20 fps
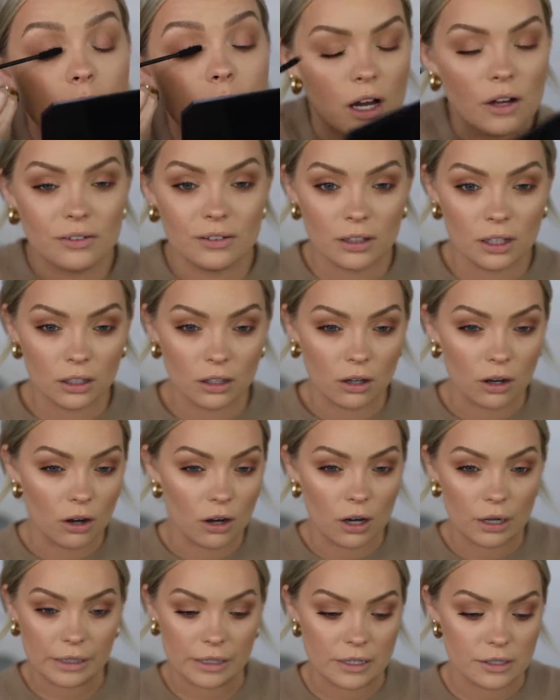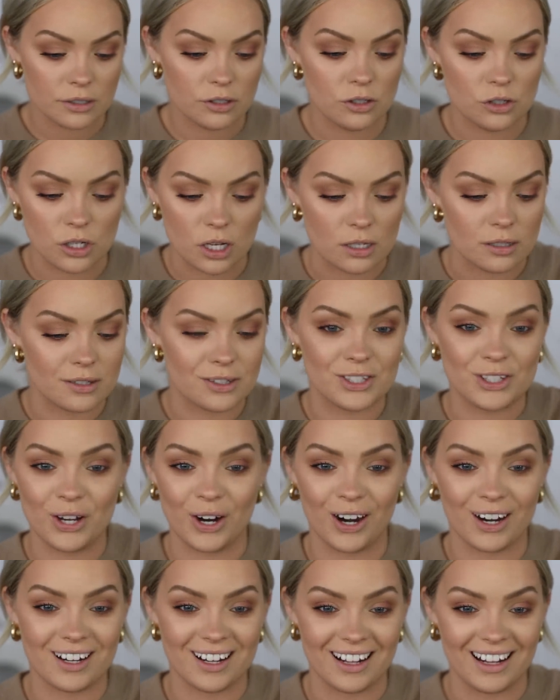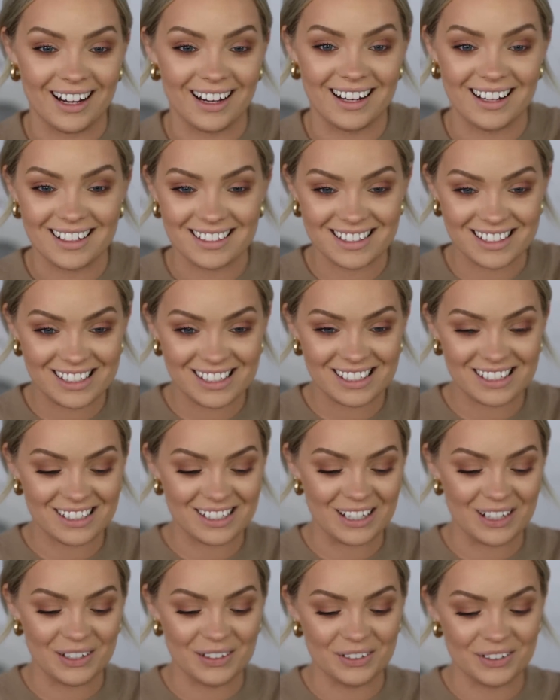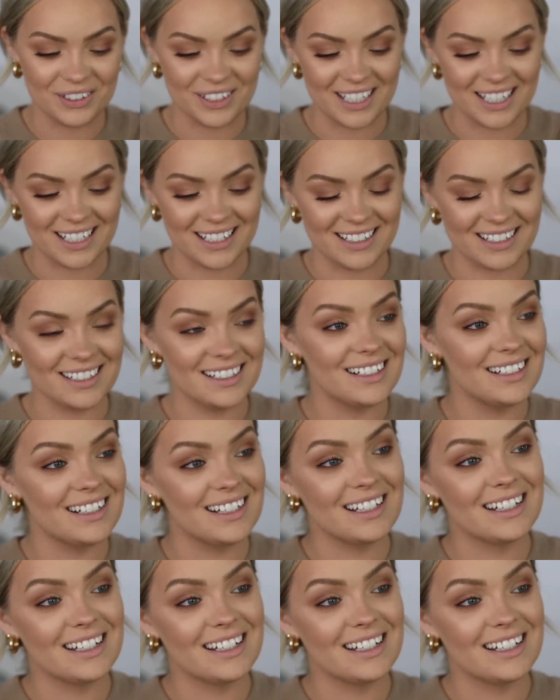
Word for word: I feel like August just started. It's so weird.